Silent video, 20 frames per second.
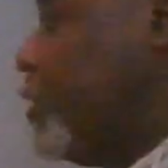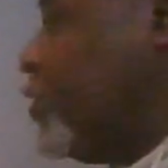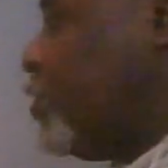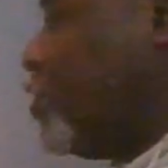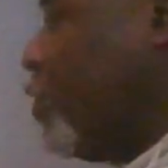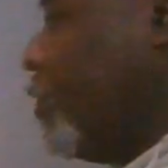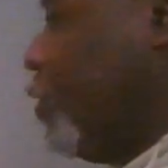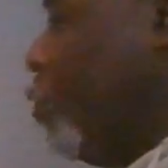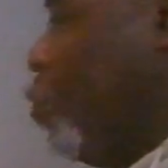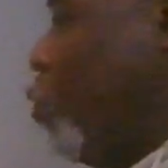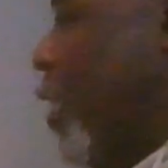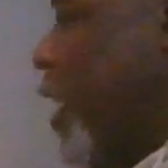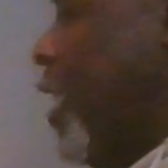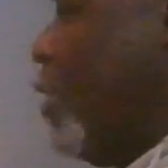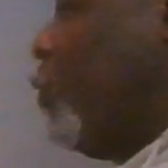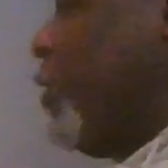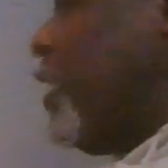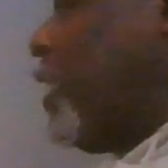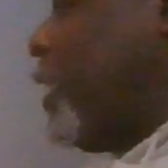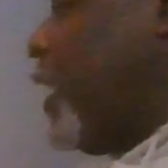So the way
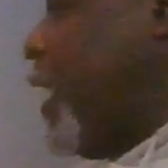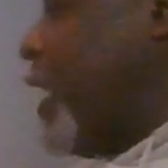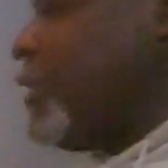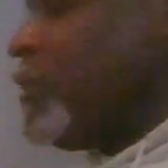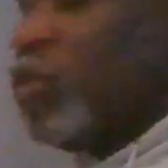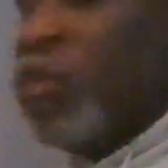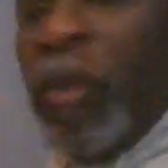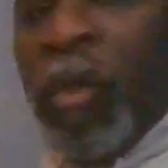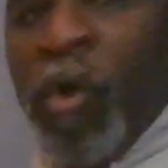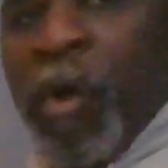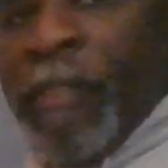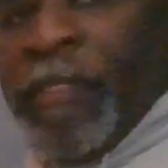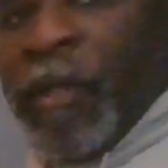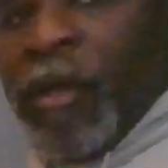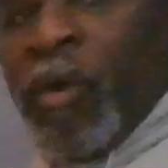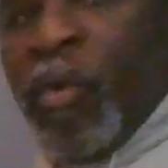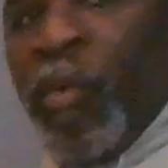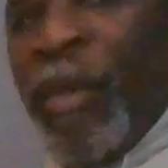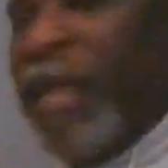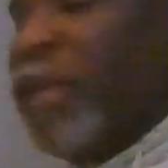we castle on the
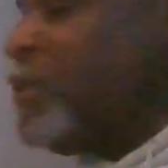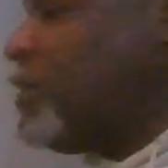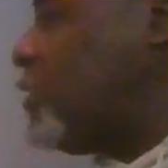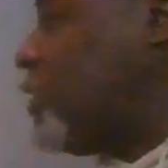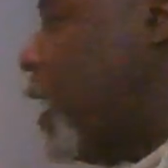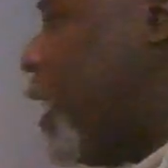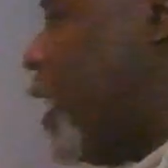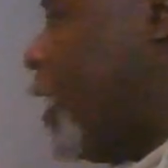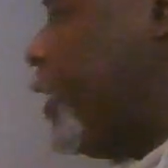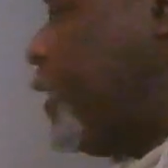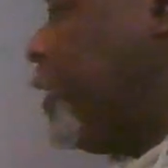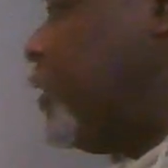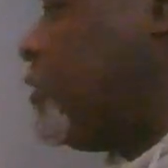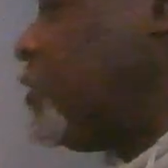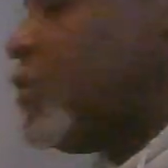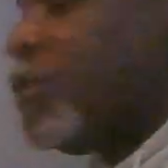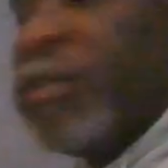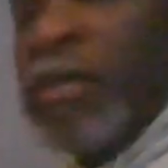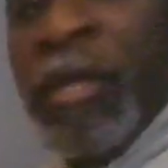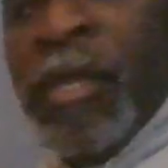queen side
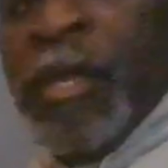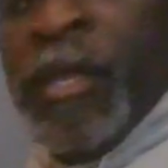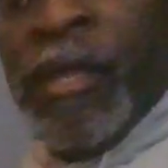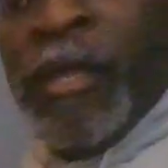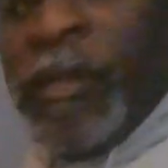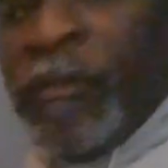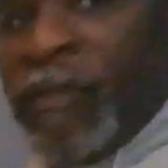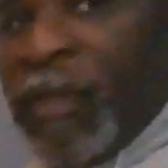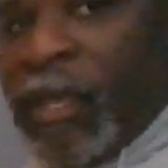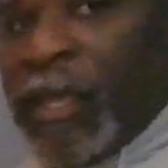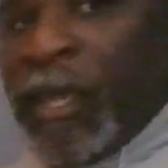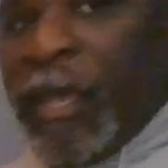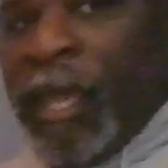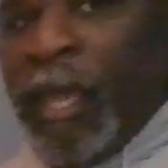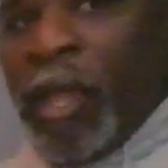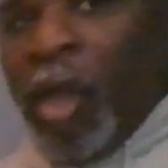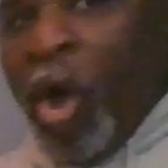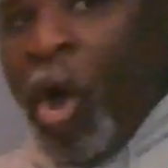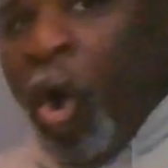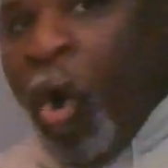is the
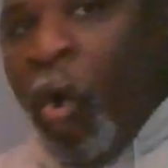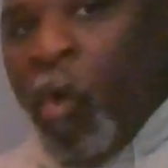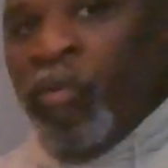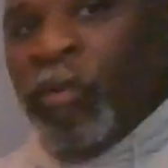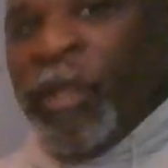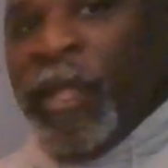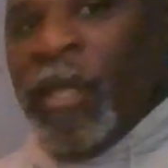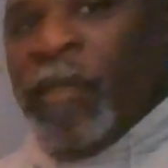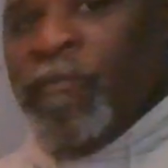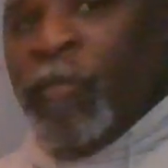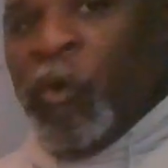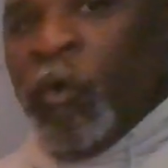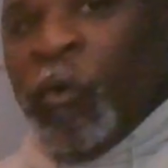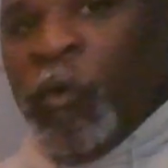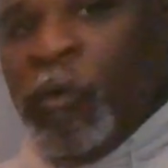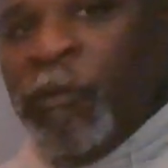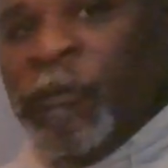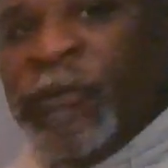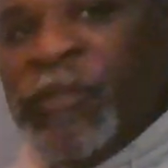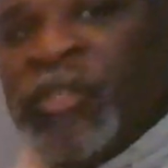king only
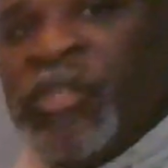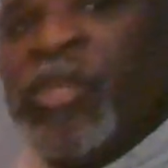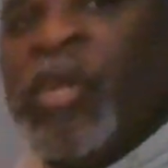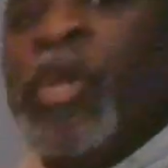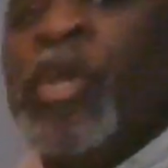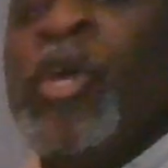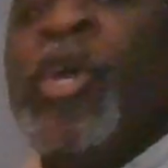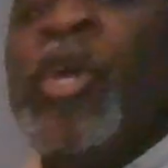moves